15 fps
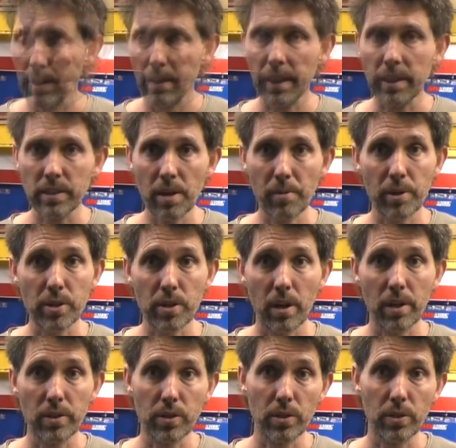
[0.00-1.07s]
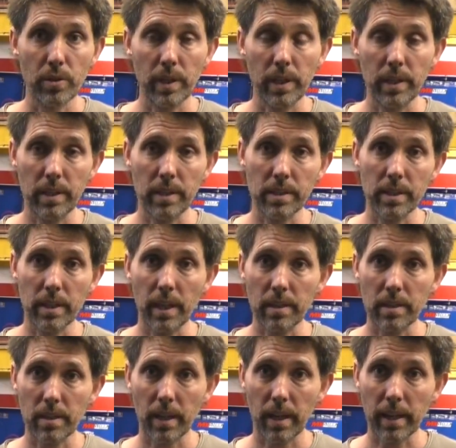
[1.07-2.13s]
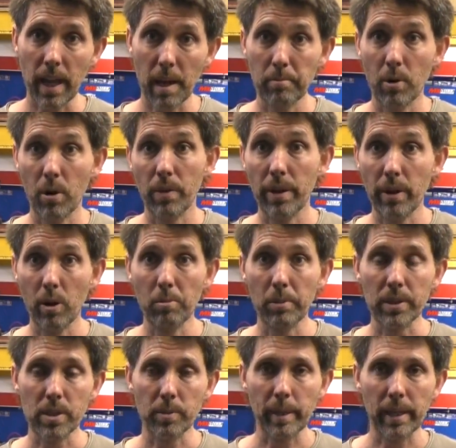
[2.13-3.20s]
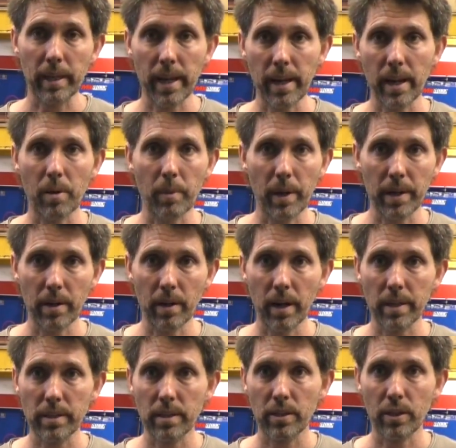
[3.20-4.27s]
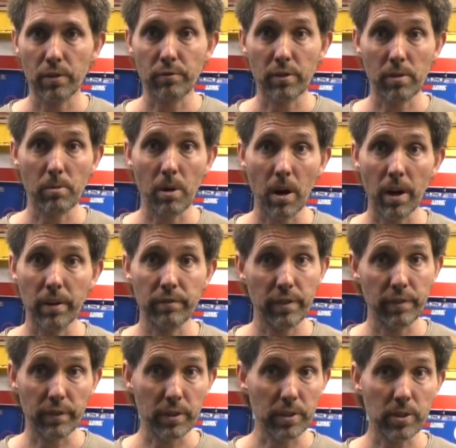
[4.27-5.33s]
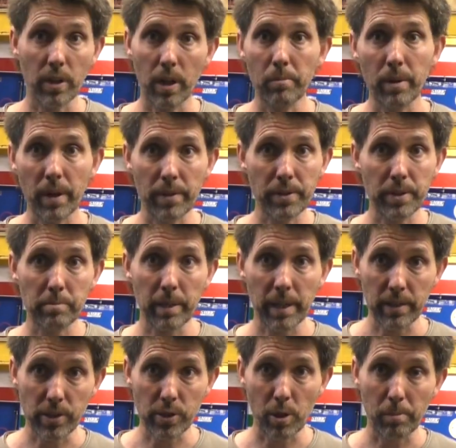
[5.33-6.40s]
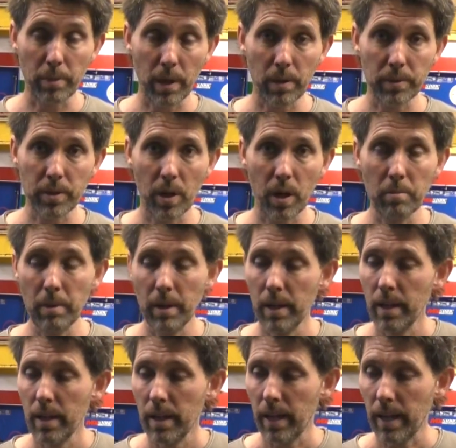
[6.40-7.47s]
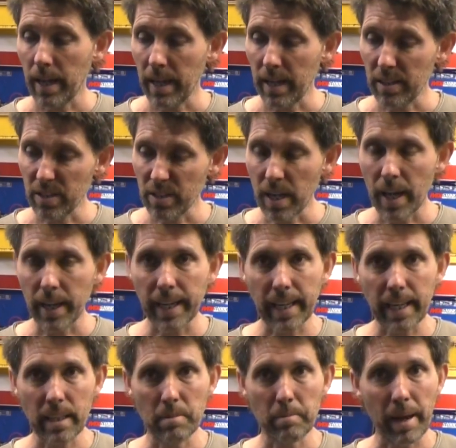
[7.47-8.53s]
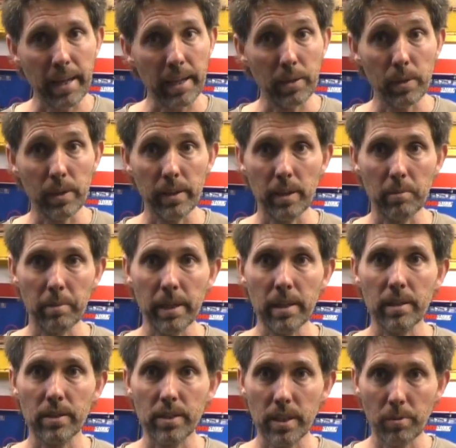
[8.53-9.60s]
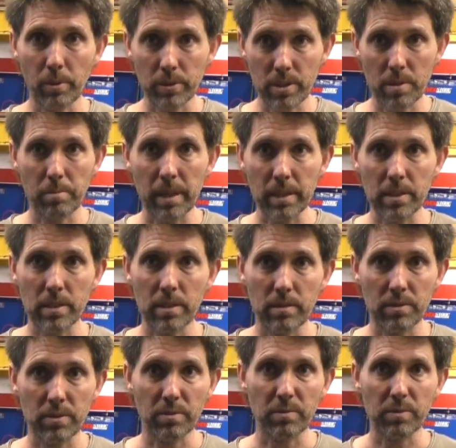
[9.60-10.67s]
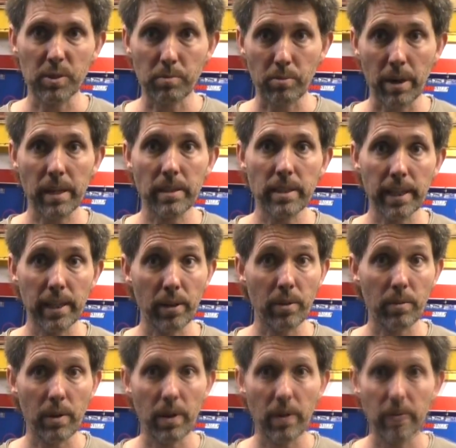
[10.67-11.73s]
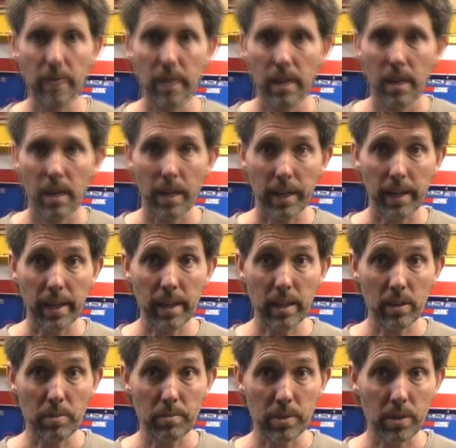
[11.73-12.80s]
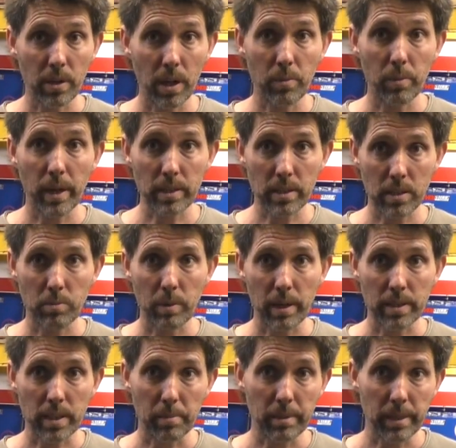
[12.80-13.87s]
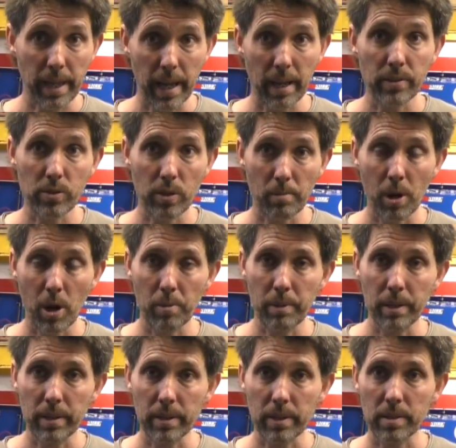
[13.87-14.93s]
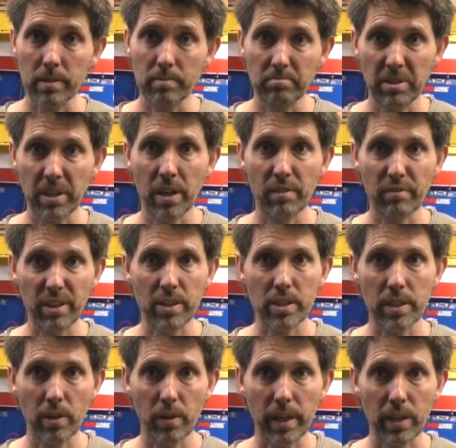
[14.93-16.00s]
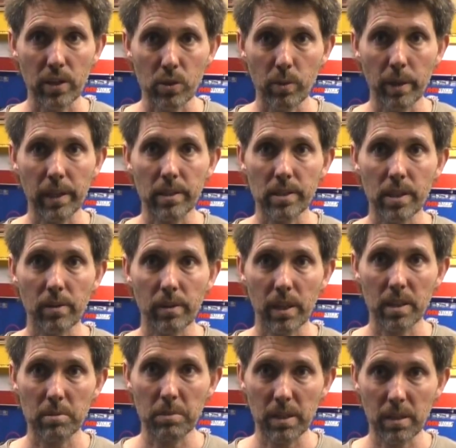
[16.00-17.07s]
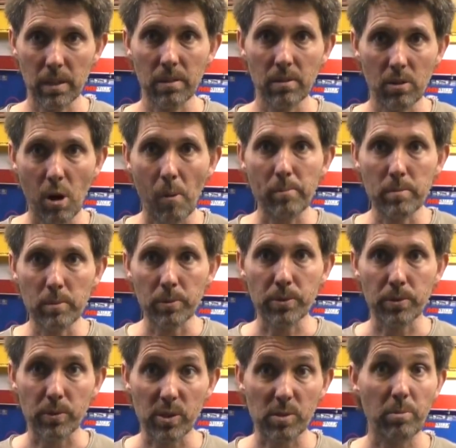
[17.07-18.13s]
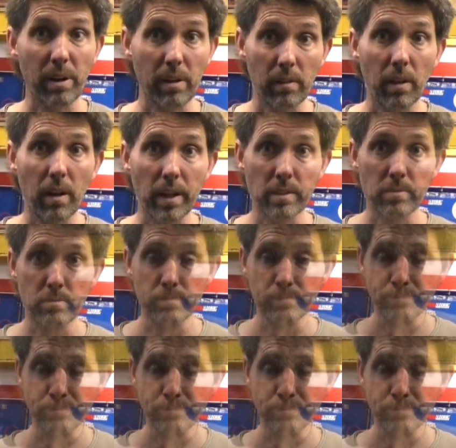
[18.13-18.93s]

Next thing I want to try and do is get a camera on the helmet so we can head out one night, go for a ride for the first time rather than just being in the shop the whole time, and start getting them angled a little bit and see what's the best sort of spread to get on the road. I can angle them sideways as well as up and down, so I'm hoping that, you know, eventually I'll get it tweaked so it gives me the optimal sort of spread of light.